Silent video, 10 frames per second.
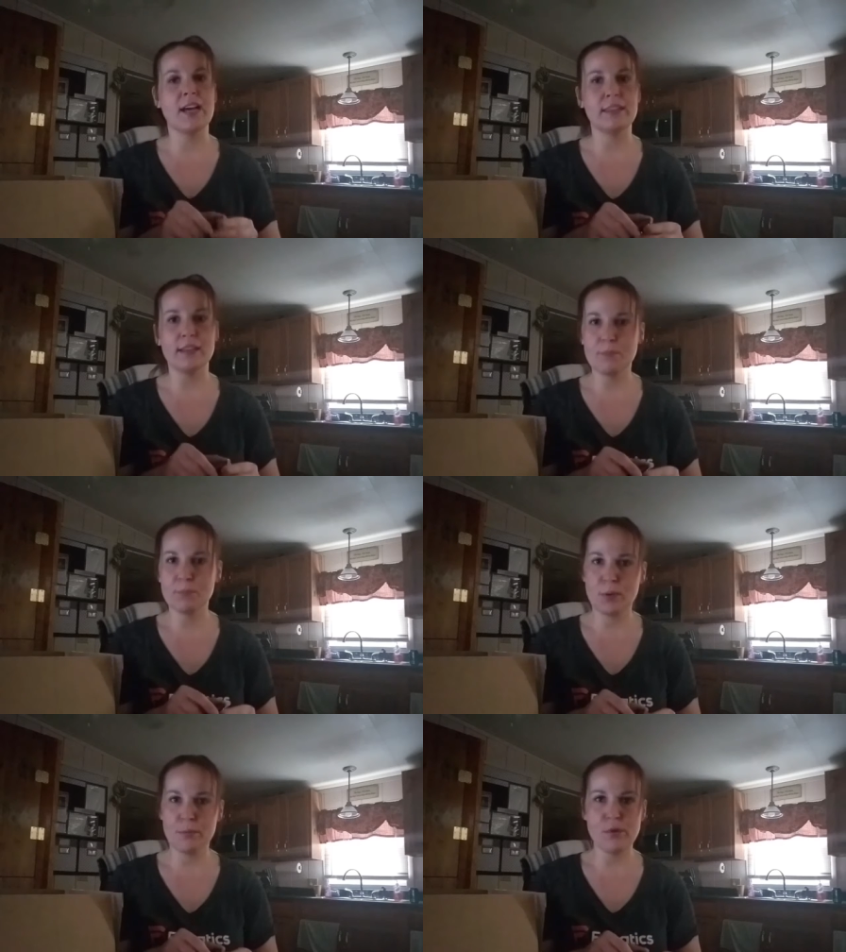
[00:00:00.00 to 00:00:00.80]
I love
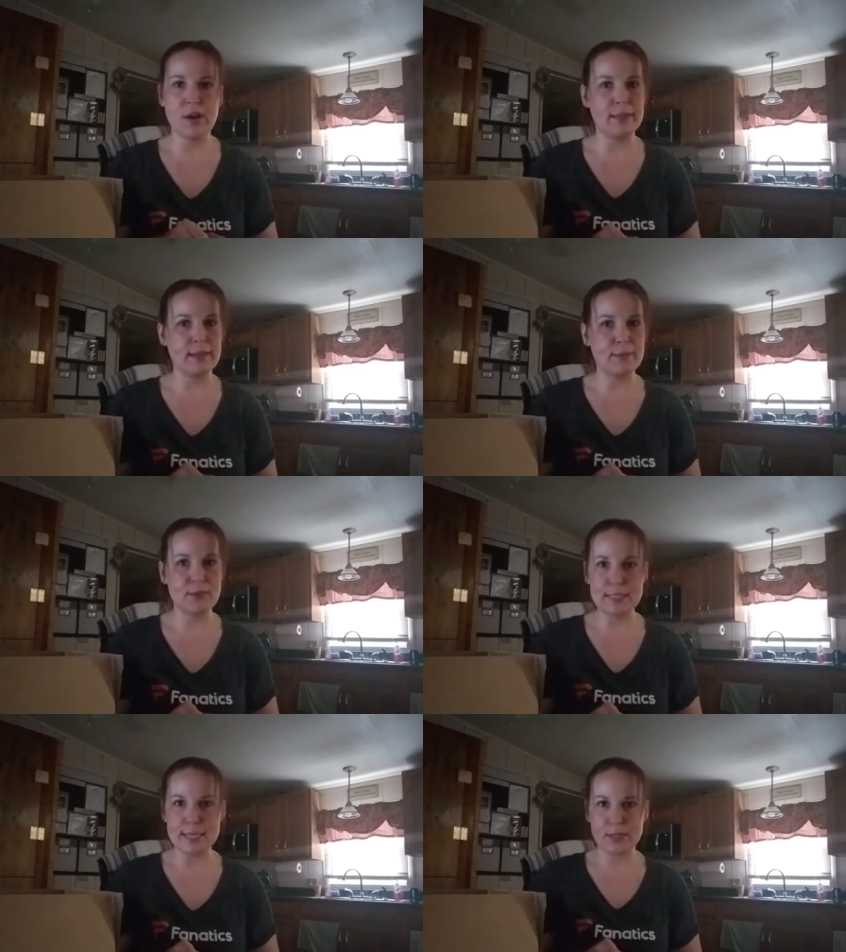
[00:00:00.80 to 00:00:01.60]
purple. I love
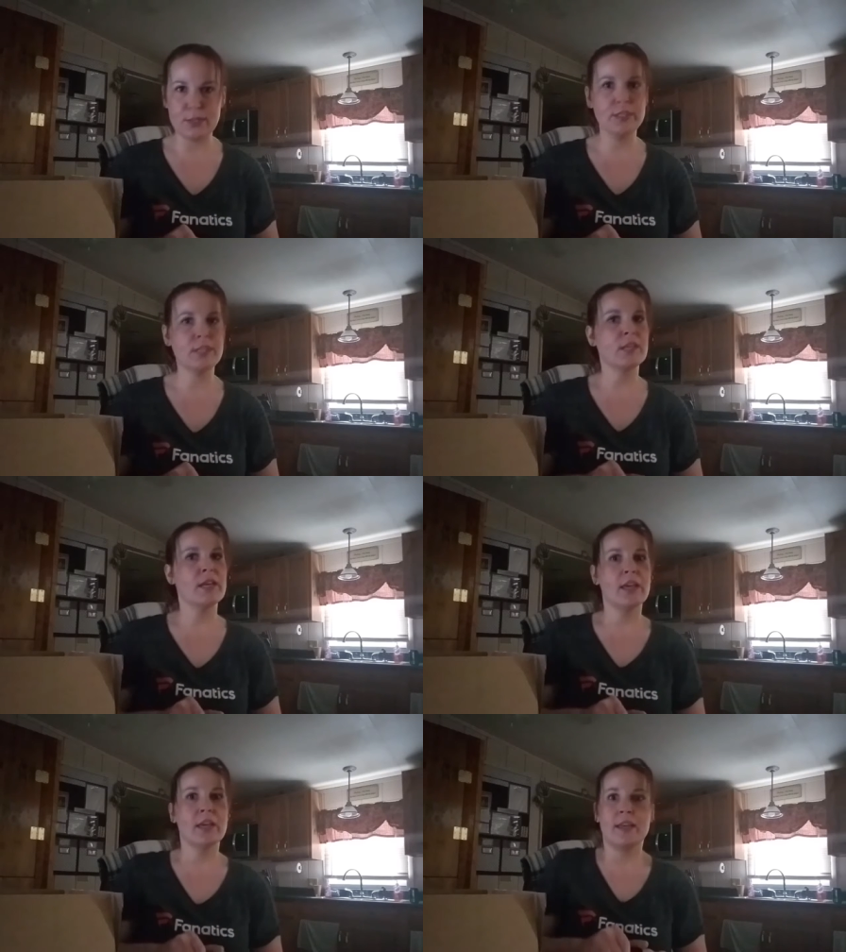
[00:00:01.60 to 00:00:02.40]
glitter.
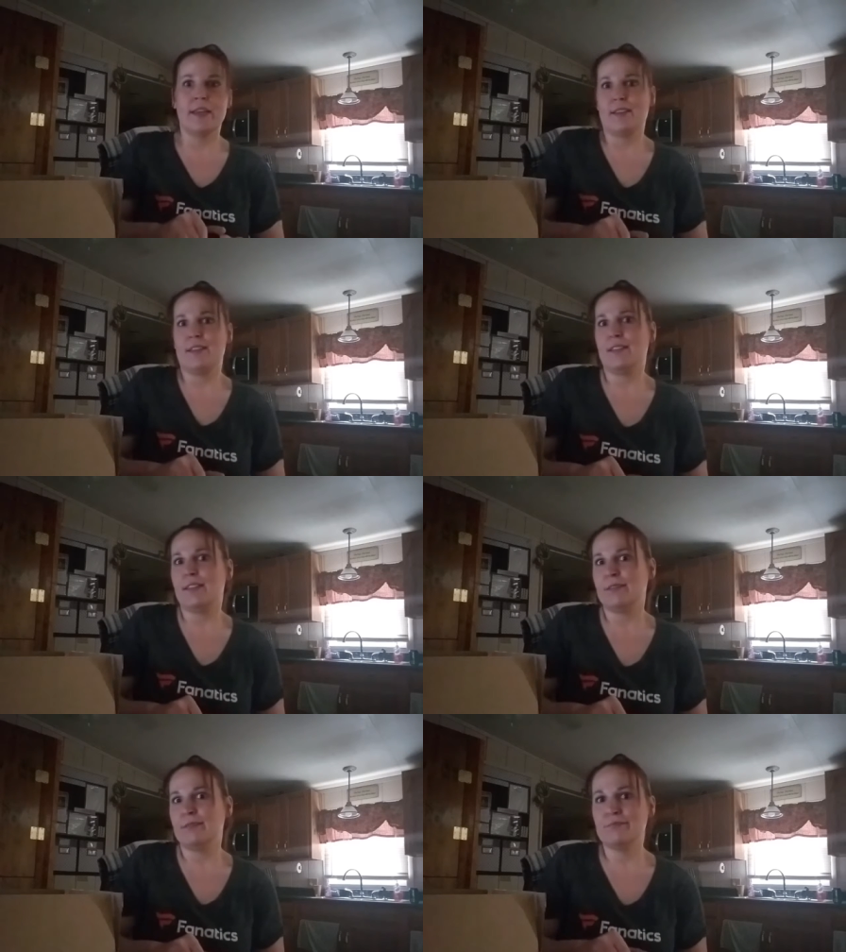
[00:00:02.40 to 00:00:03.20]
You
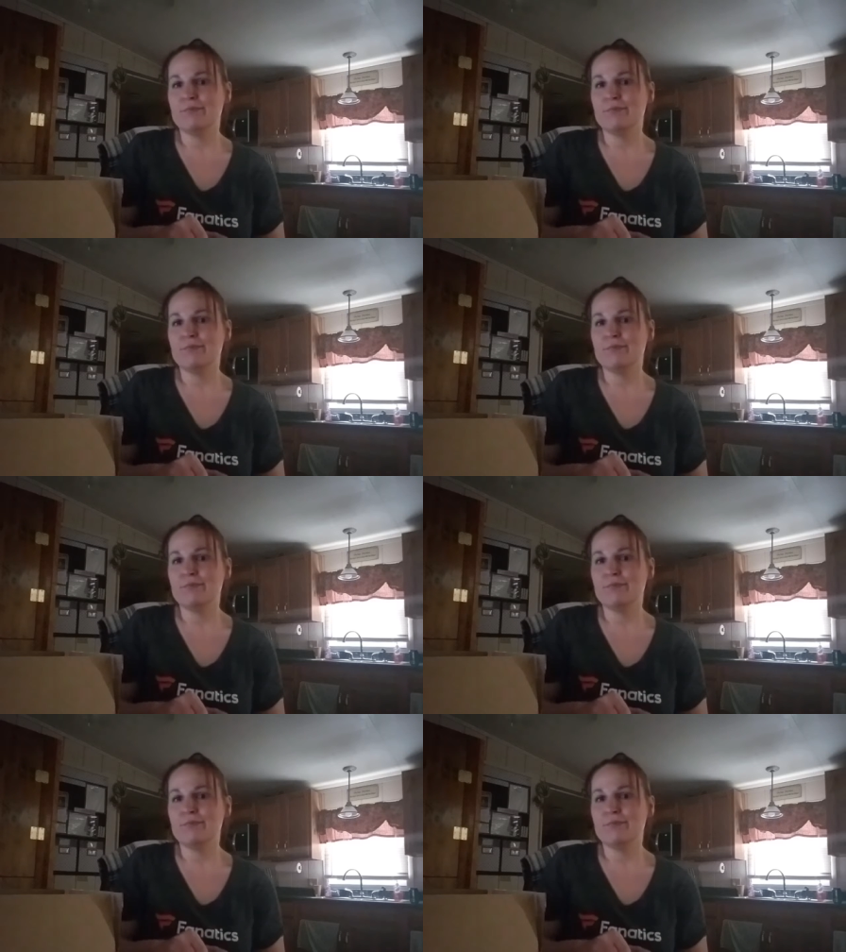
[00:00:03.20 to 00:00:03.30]
know,